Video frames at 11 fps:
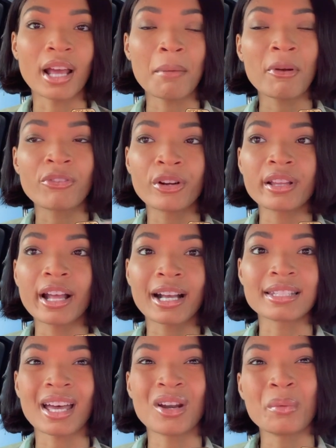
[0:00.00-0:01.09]
I prefer that because
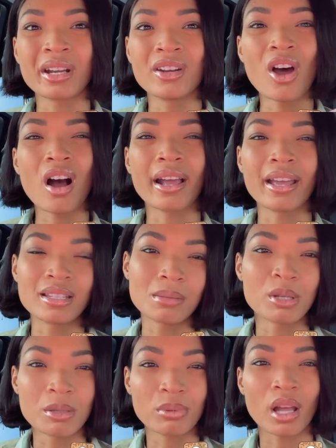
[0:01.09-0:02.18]
I don't want to knock into
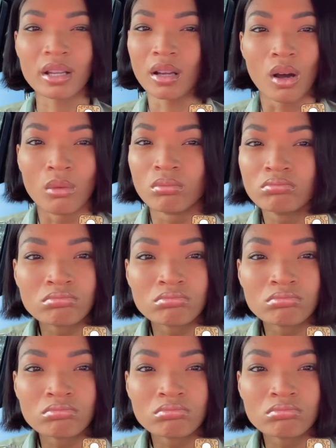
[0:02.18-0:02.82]
people I know.